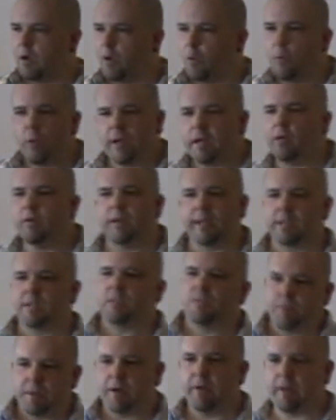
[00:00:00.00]
We don't
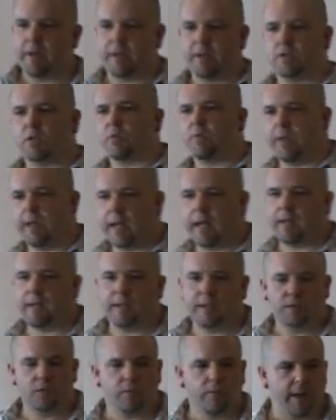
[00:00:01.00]
experience
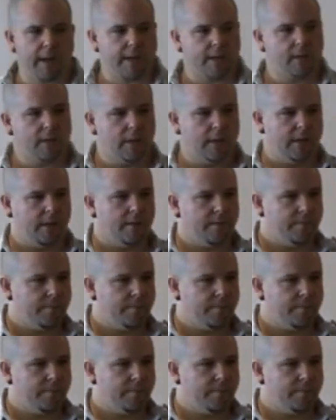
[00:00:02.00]
reality directly.